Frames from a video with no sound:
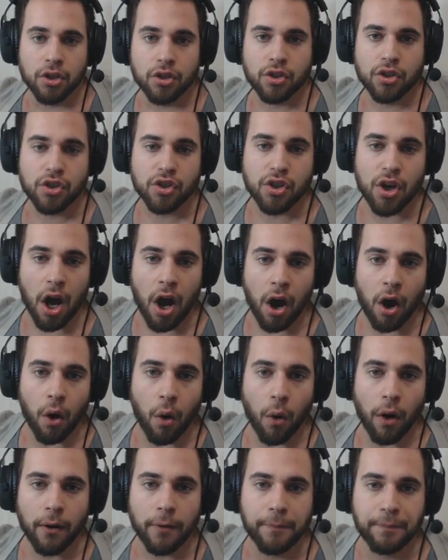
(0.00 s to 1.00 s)

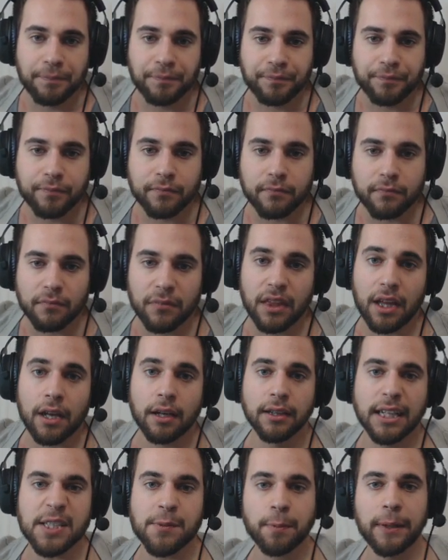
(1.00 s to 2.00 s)
So...
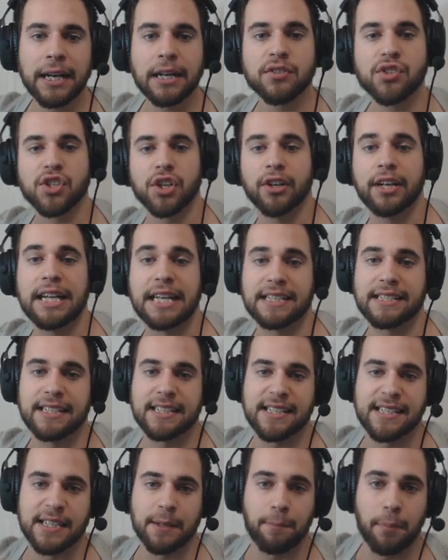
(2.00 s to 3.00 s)
let's bring out Xerneas.
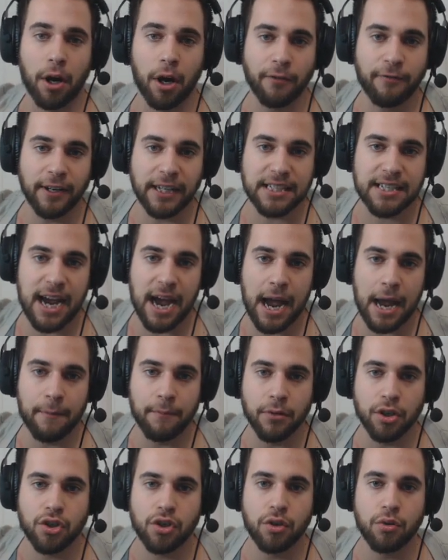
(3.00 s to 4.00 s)
This is a perfect
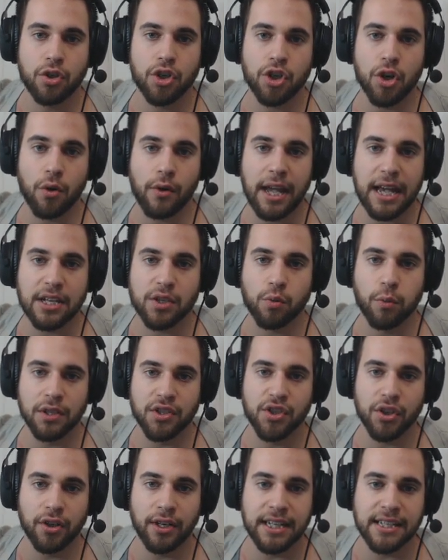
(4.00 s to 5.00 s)
time to showcase
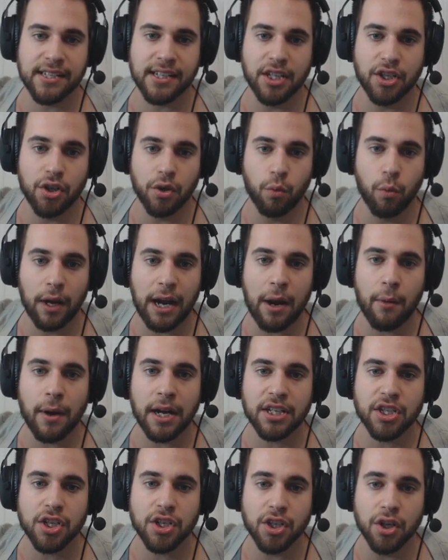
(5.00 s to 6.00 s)
what Xerneas can do. What I
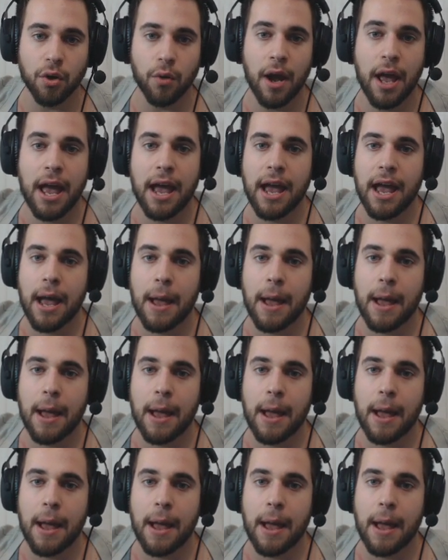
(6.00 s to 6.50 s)
want to do,